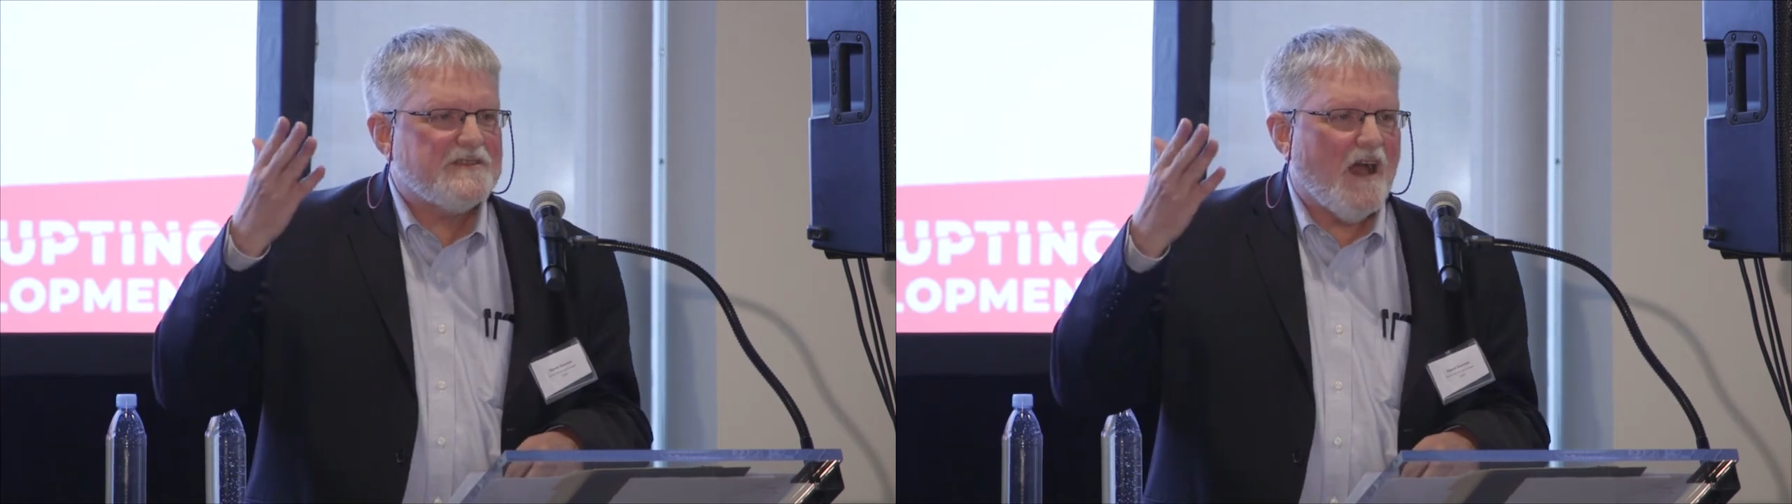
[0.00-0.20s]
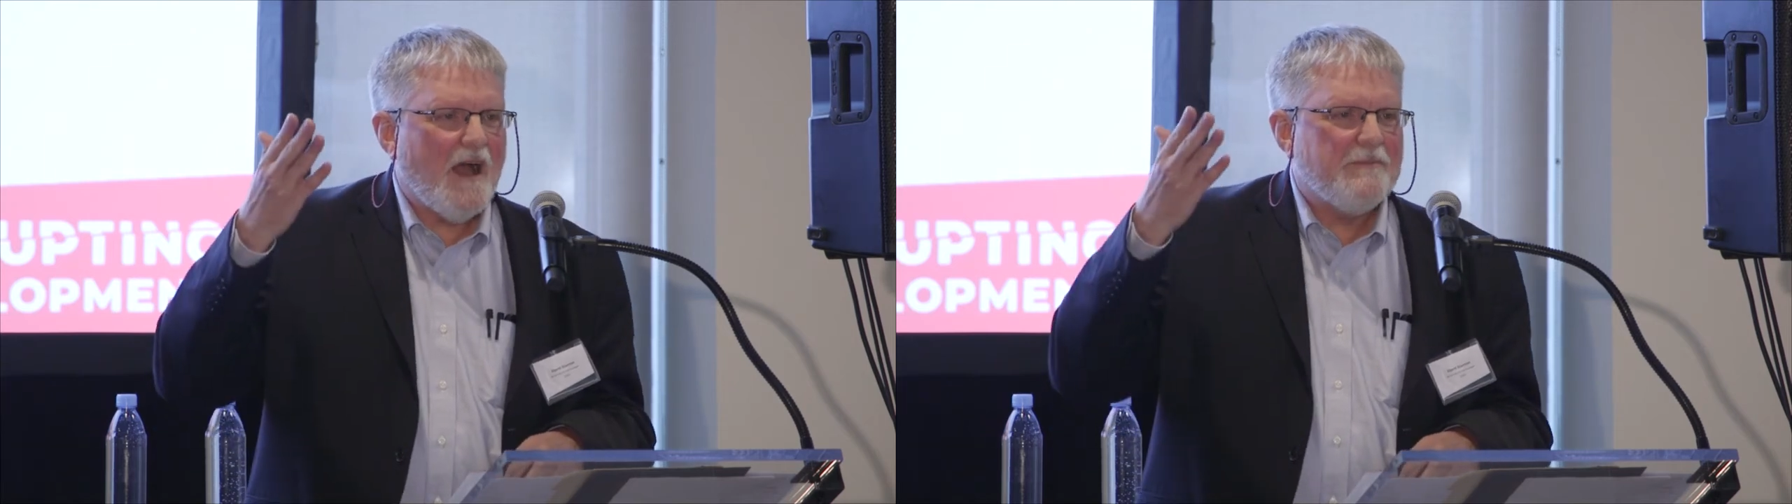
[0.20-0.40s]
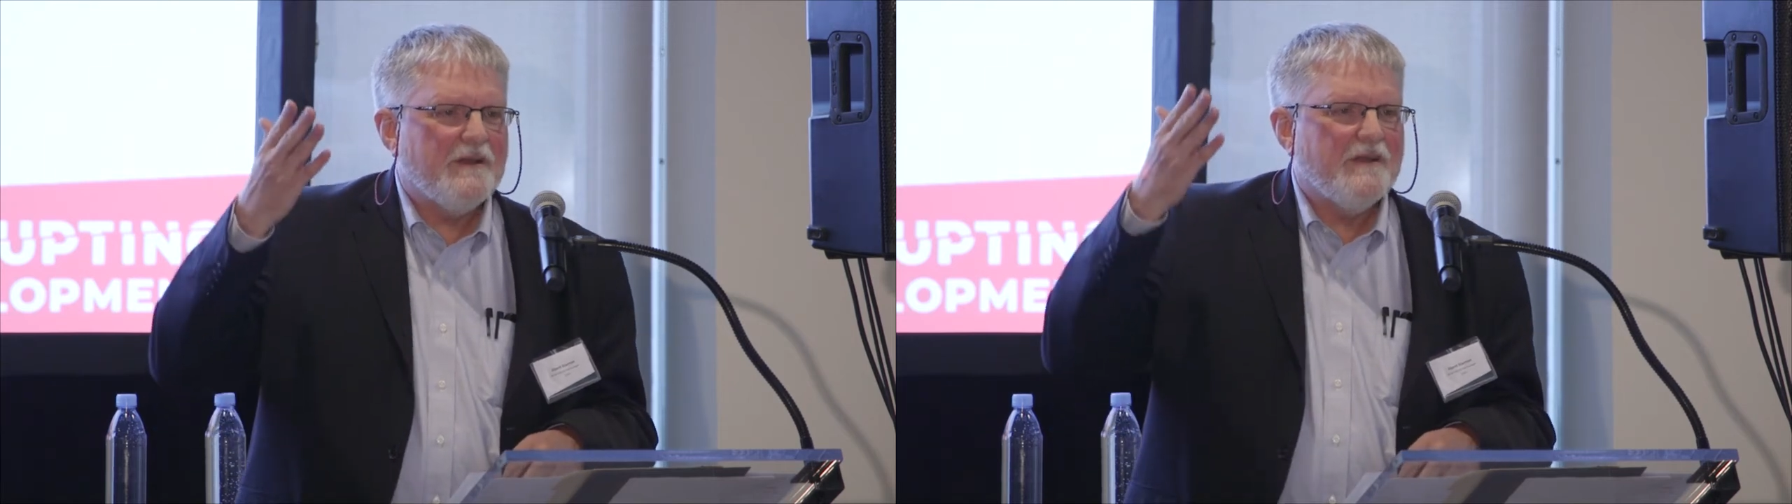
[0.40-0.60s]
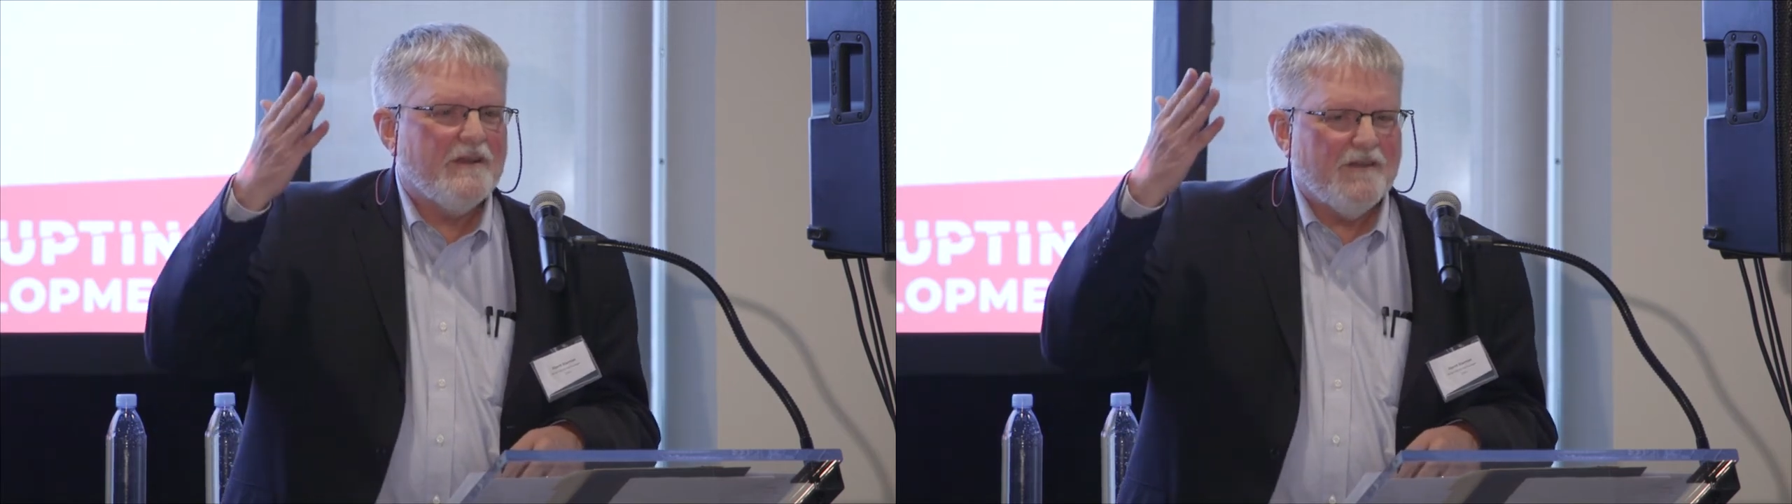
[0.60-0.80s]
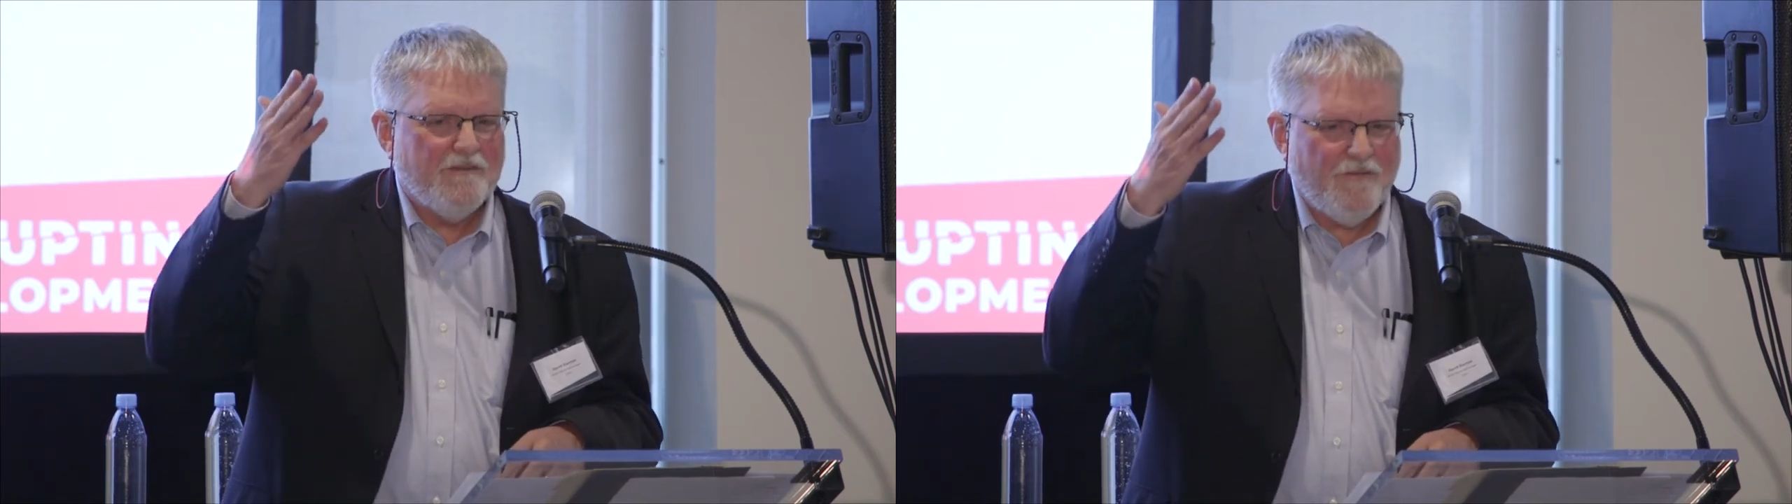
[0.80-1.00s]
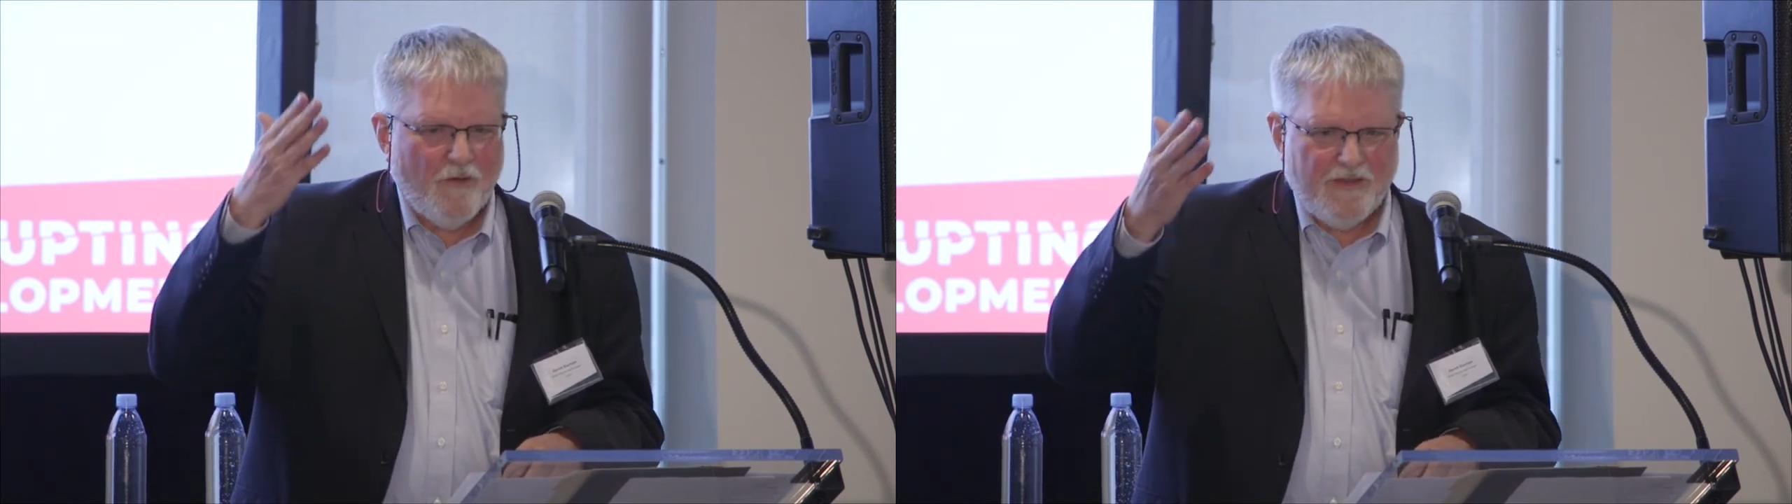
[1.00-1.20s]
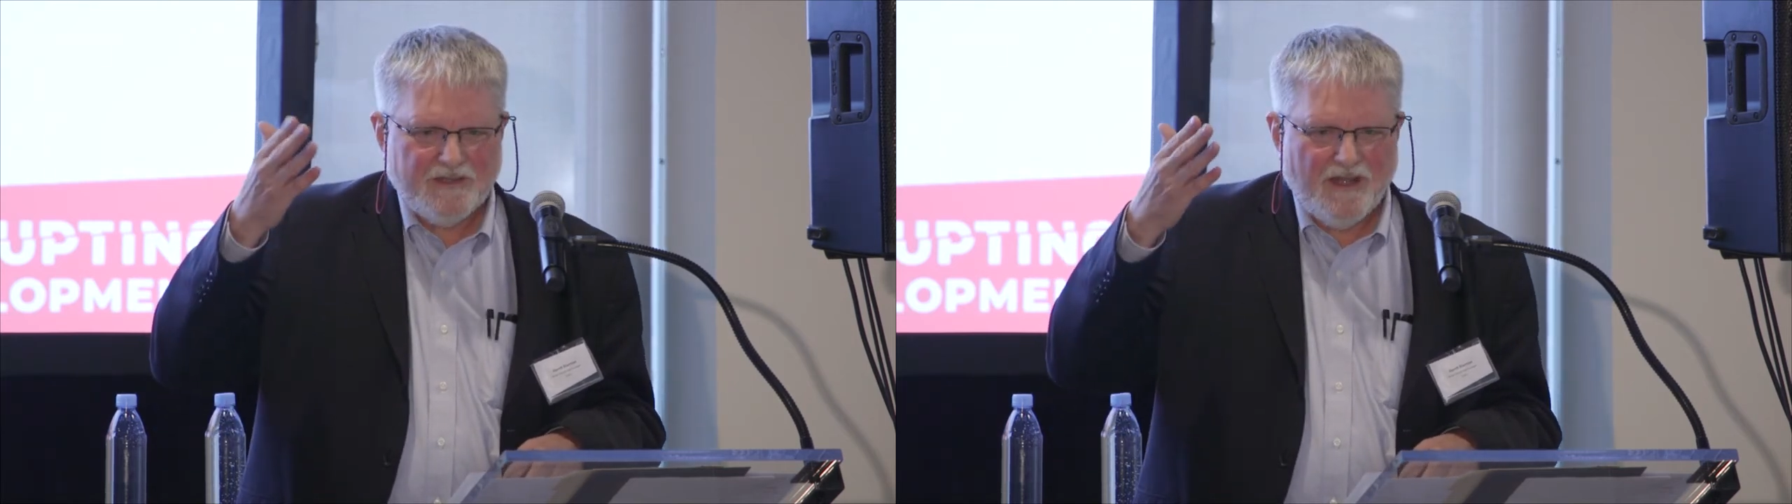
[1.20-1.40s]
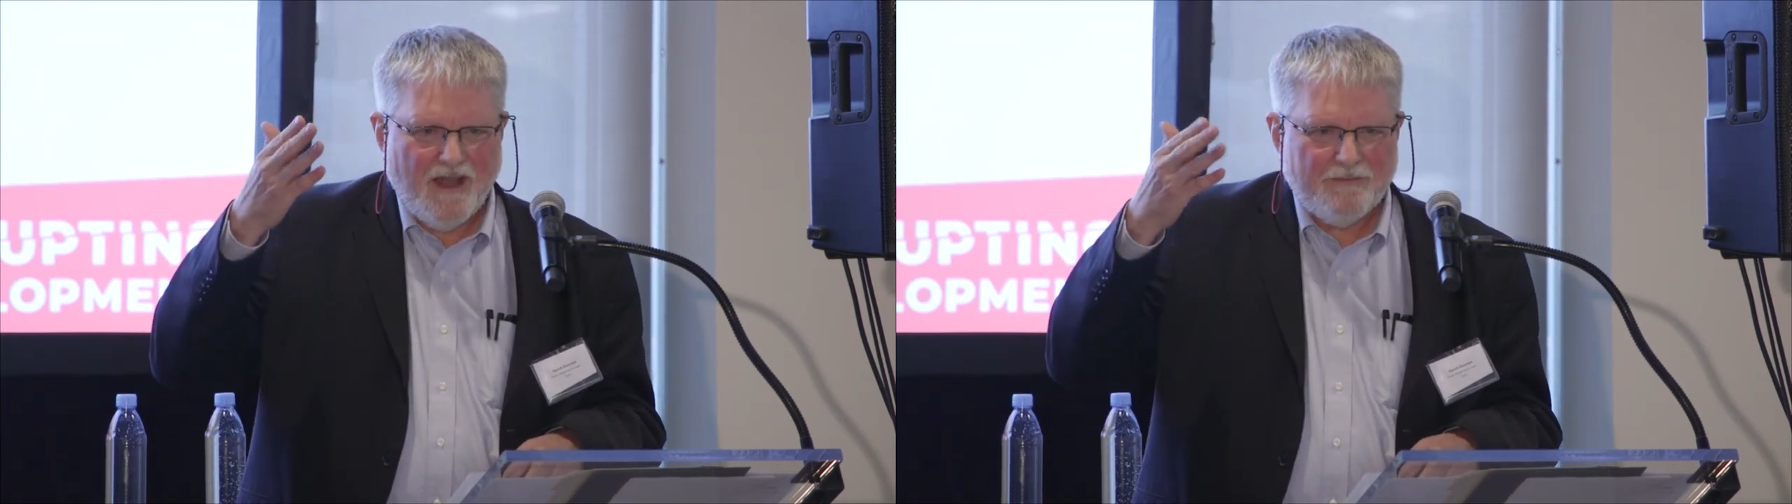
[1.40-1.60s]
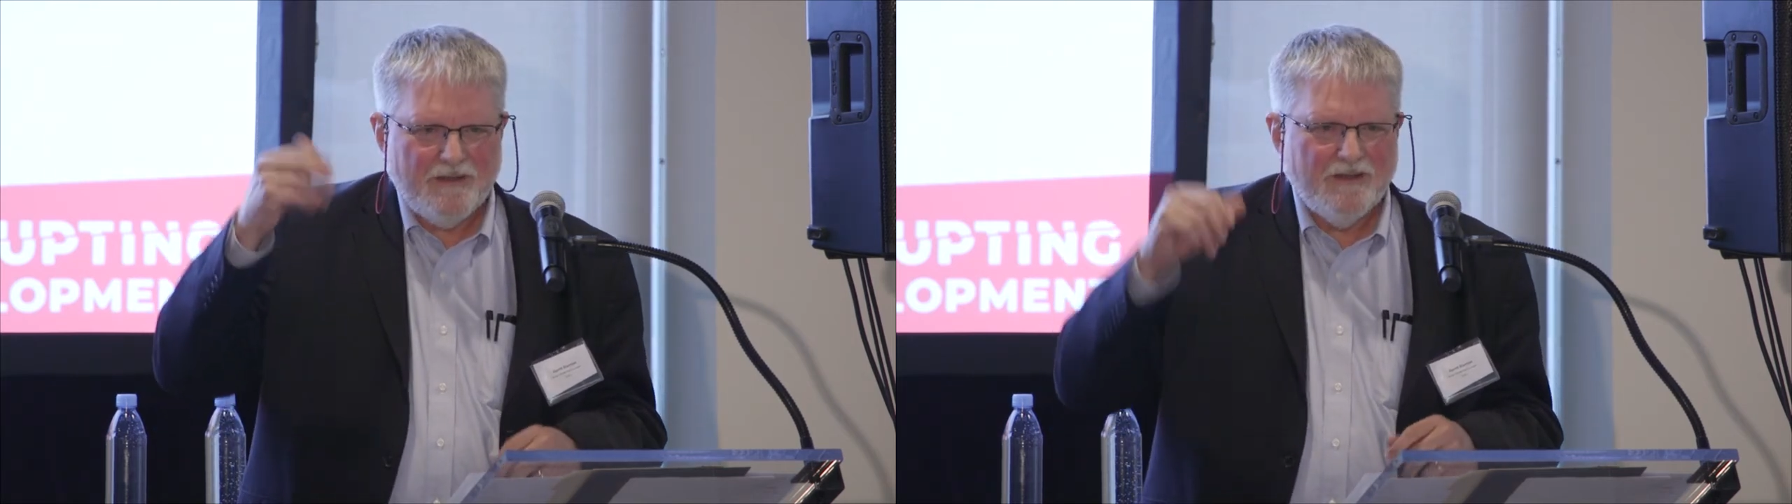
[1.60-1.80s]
top for the top.